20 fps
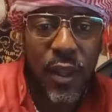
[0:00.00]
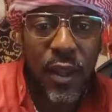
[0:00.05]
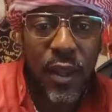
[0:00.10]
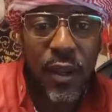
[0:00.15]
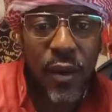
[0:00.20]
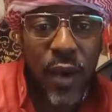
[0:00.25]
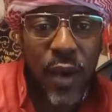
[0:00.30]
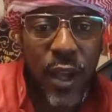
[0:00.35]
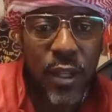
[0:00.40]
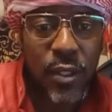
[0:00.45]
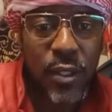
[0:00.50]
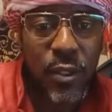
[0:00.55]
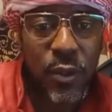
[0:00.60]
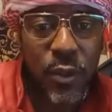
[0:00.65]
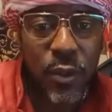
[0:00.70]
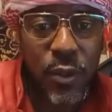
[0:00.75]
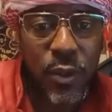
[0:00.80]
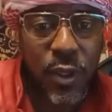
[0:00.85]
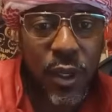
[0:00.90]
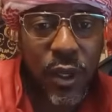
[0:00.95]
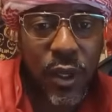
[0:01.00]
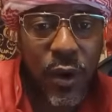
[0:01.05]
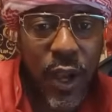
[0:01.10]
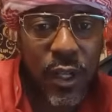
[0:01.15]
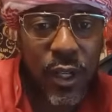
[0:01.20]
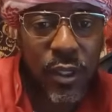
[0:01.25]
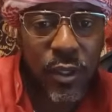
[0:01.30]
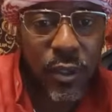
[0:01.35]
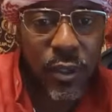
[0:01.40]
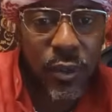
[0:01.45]
gratitude,
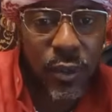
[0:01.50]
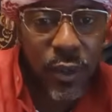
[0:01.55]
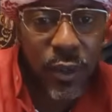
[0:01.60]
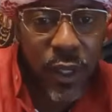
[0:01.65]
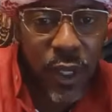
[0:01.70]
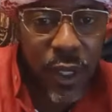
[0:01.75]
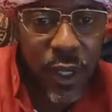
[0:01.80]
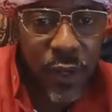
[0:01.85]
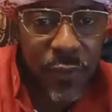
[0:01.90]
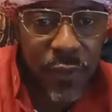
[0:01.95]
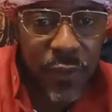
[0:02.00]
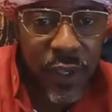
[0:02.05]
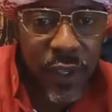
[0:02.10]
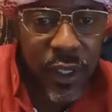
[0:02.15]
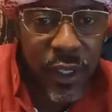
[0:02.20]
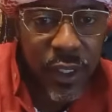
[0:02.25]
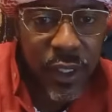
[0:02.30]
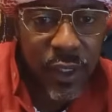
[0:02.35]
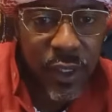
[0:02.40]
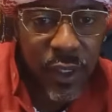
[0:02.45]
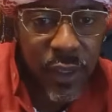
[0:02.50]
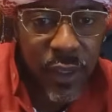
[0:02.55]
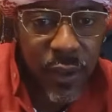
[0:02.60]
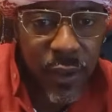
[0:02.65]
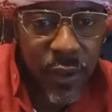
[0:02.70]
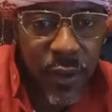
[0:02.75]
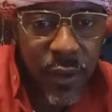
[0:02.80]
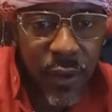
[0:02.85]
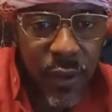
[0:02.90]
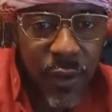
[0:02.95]
Phoenix,
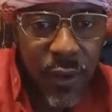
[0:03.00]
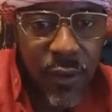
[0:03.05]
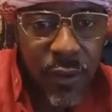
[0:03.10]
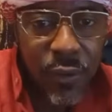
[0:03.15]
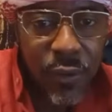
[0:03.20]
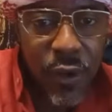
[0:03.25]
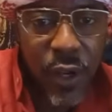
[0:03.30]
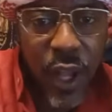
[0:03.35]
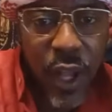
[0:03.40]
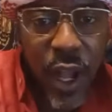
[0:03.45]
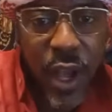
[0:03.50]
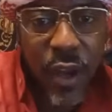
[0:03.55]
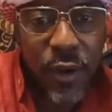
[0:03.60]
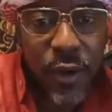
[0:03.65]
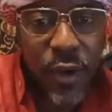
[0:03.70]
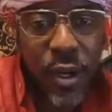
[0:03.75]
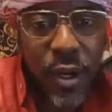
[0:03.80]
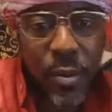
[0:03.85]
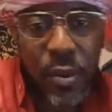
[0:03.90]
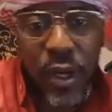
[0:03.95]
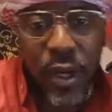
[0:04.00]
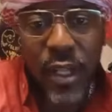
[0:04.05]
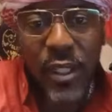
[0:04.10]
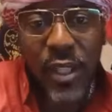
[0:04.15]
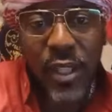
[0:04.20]
for the honor and the praise.